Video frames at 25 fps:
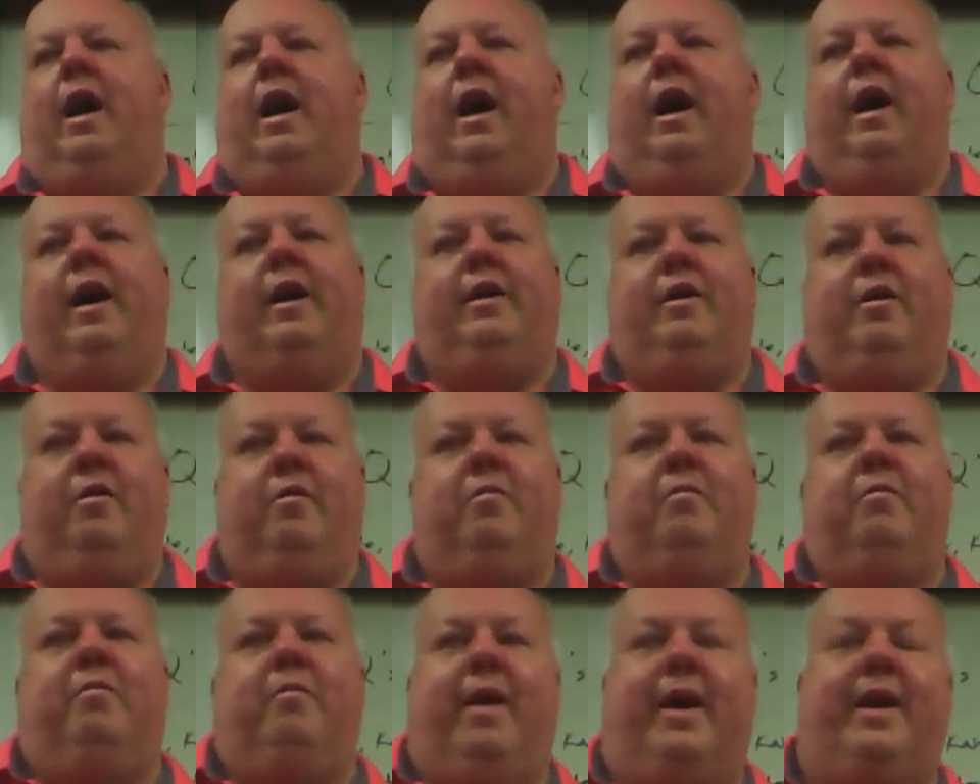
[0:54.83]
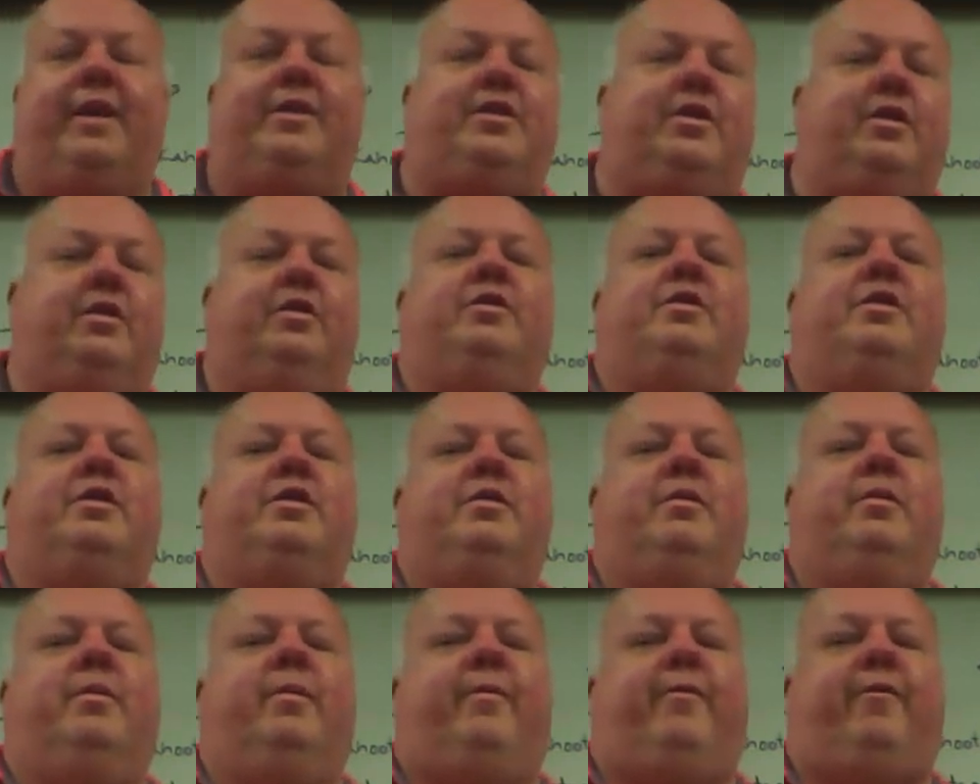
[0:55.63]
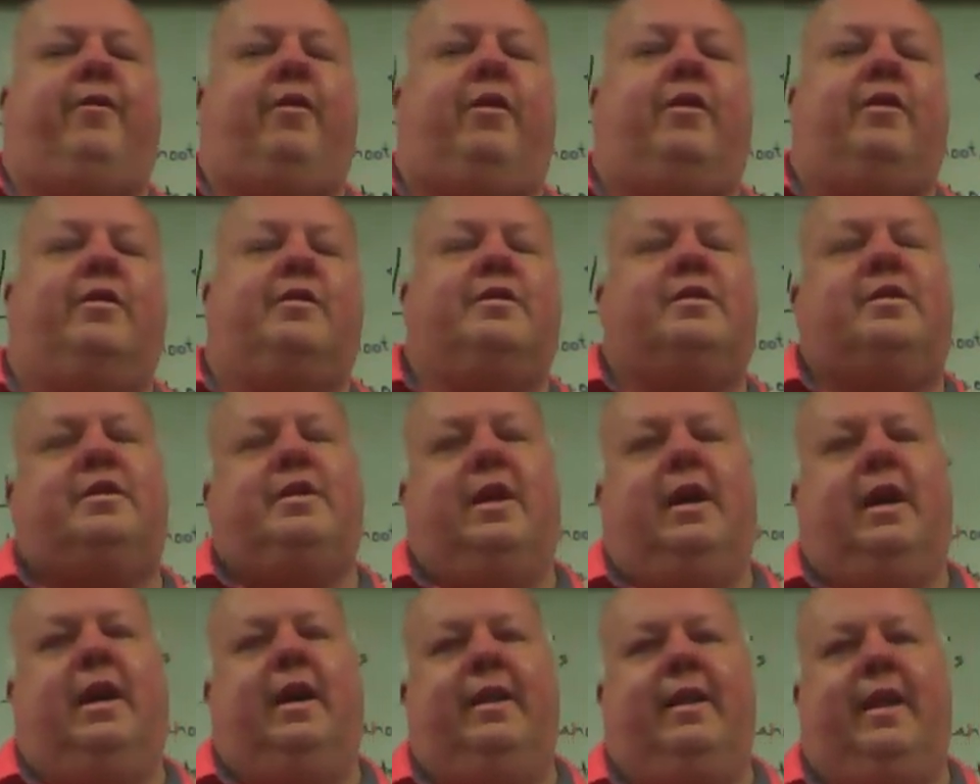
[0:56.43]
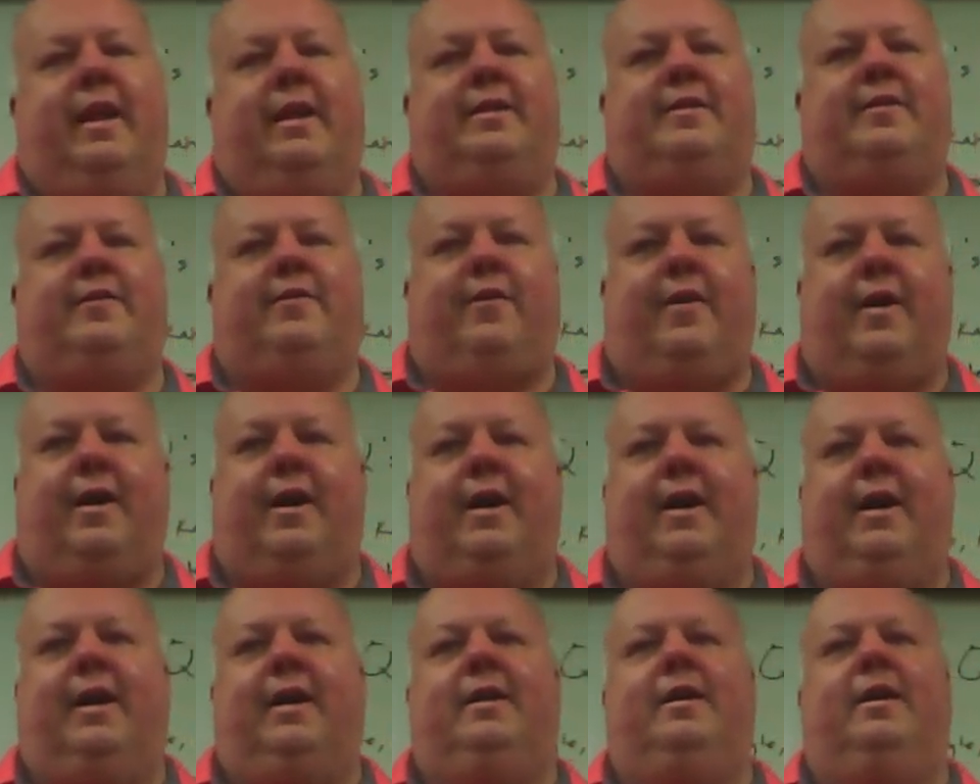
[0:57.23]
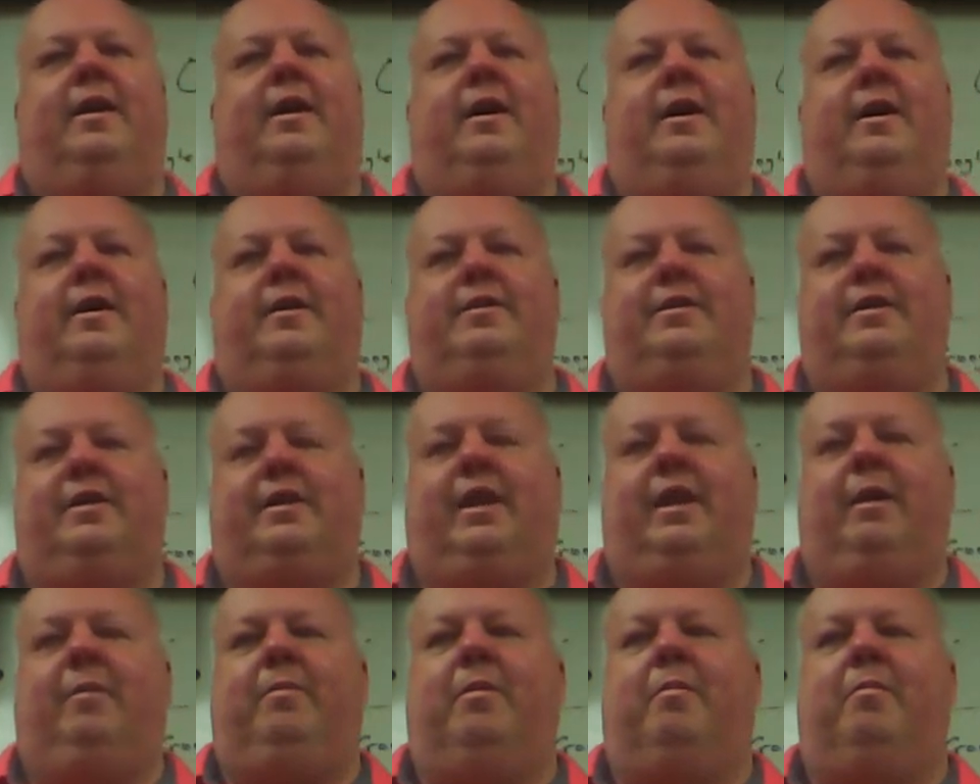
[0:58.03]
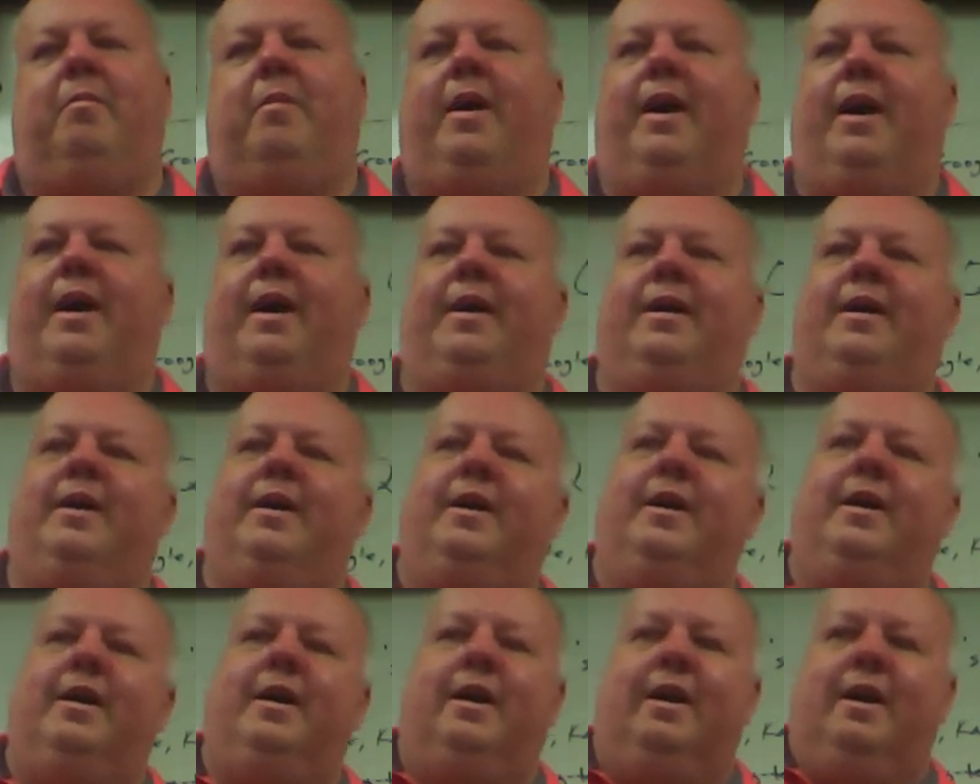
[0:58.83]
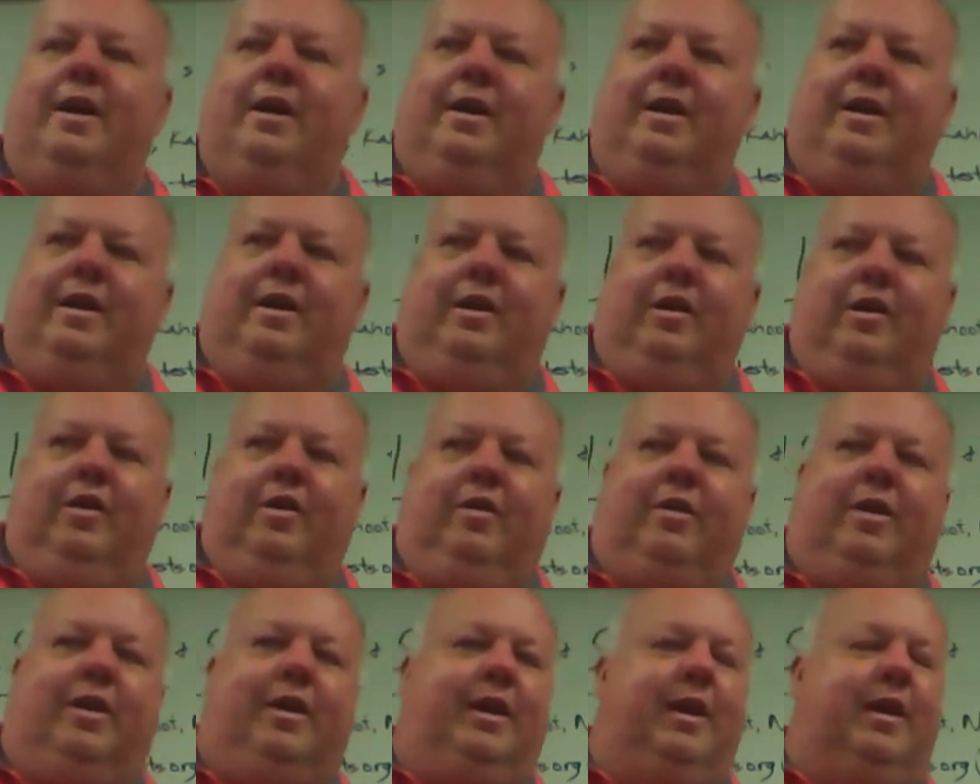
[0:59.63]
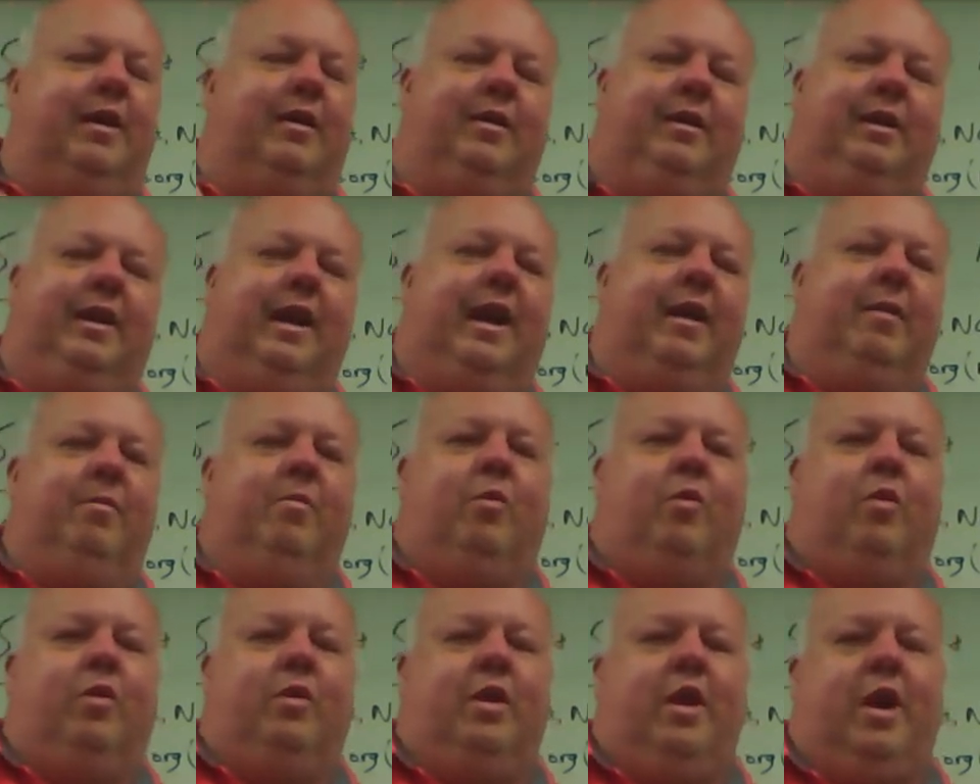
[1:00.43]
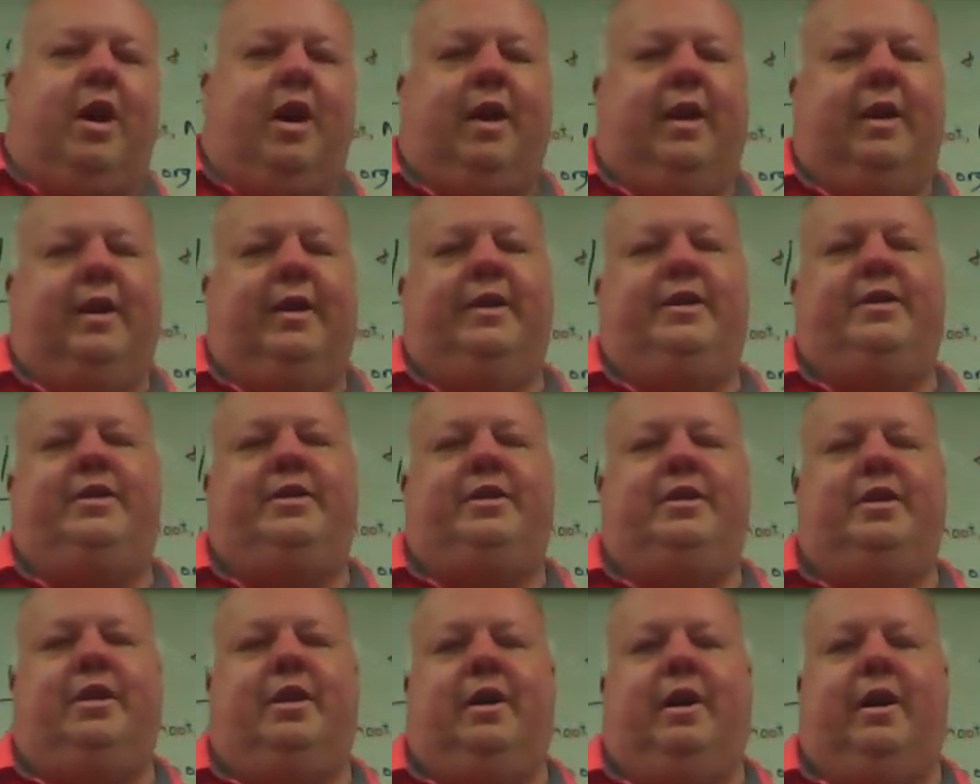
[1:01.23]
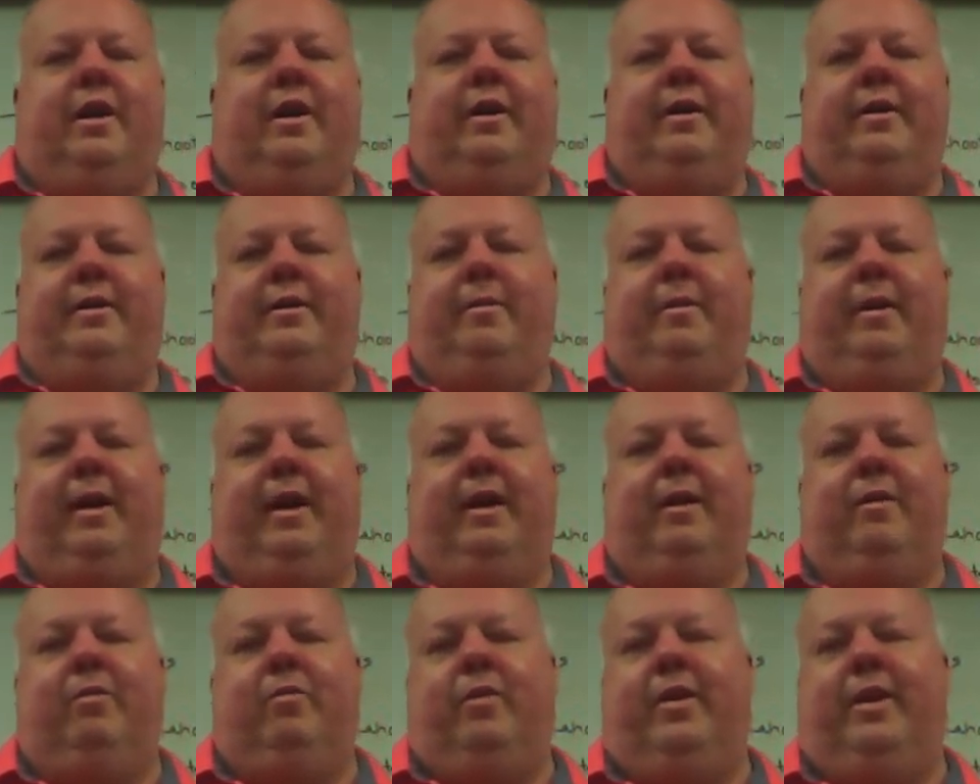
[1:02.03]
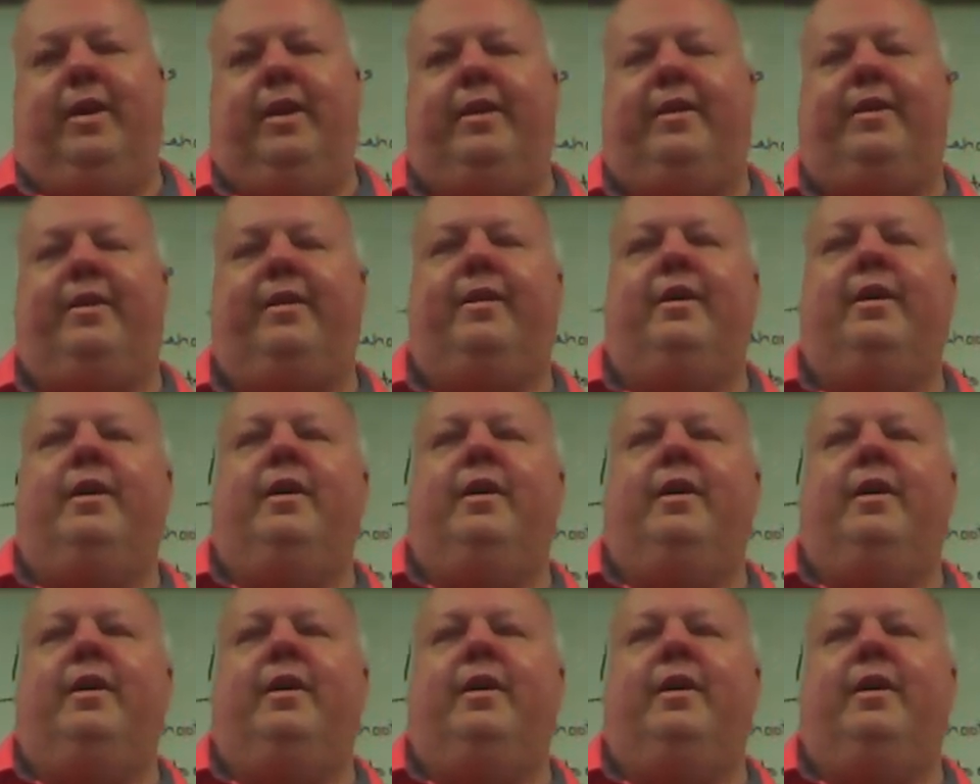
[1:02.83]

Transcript: You may choose to do them first. That's fine. Just keep in mind you can gain more knowledge to begin with,